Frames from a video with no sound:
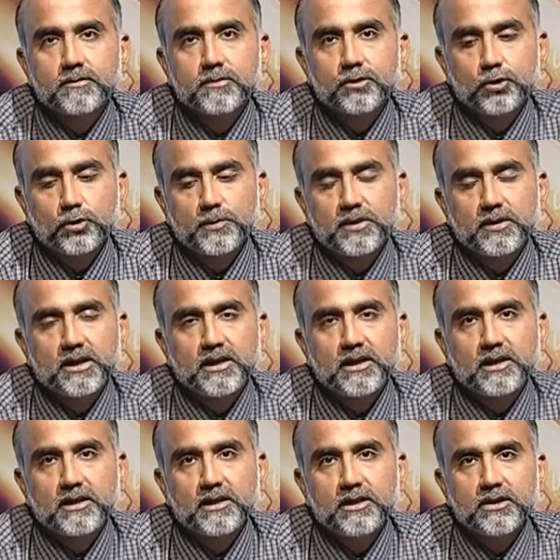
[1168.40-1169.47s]
should be
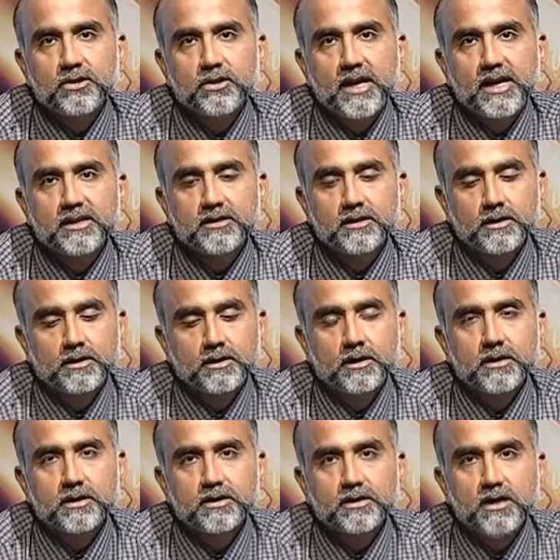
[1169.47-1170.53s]
thinking in these lines.
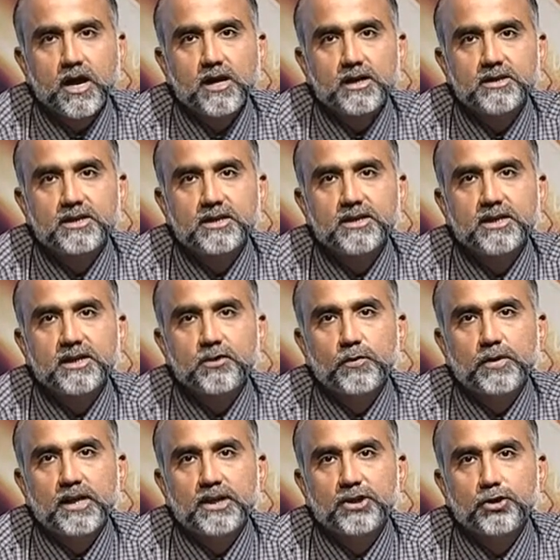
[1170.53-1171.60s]
Star is the stage
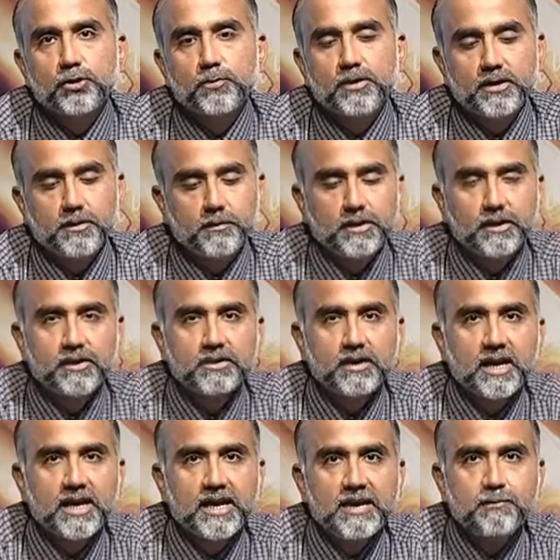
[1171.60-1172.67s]
where I should be, because
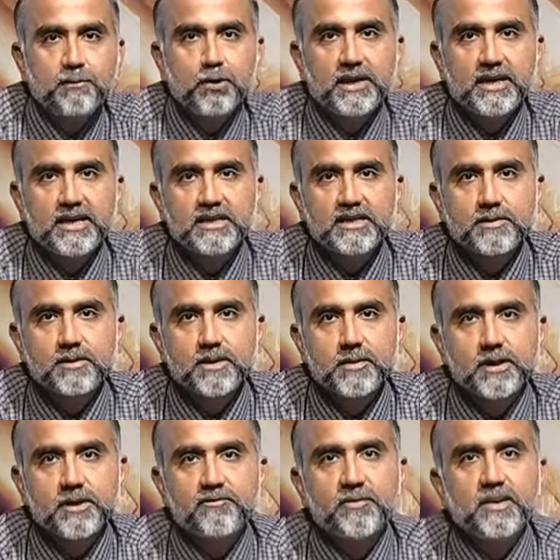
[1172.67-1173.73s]
I am putting in some
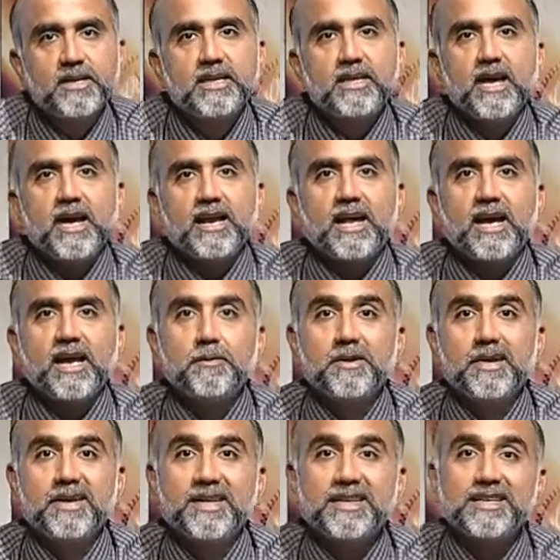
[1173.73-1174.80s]
amount of money and I am
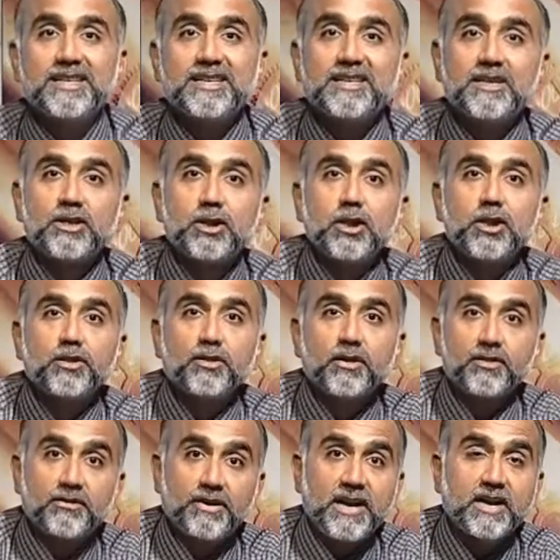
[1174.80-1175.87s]
getting a
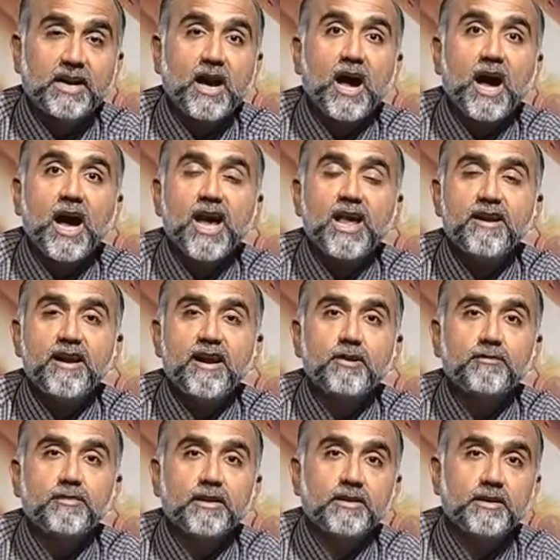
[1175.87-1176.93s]
good rate, high rate
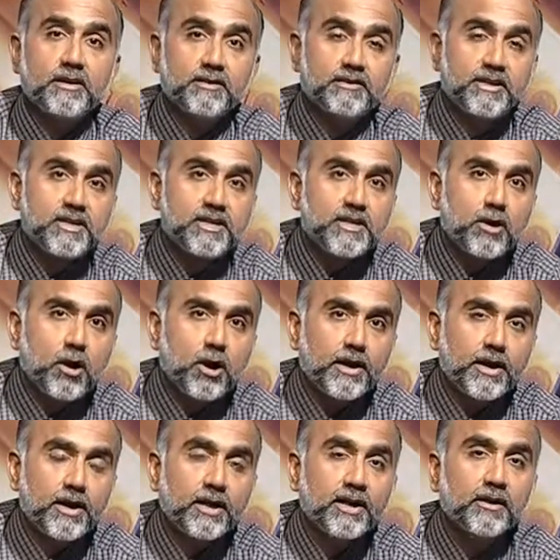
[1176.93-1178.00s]
of return on
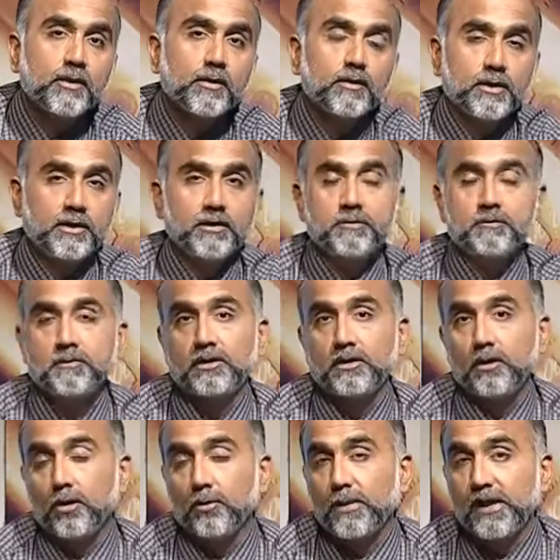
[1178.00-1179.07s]
it,
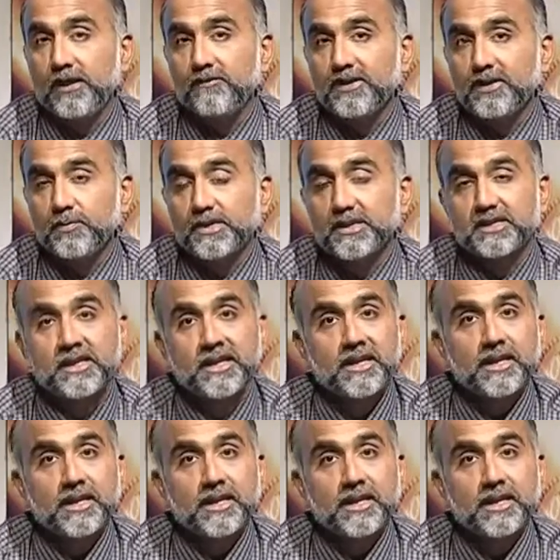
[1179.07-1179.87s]
on my investments.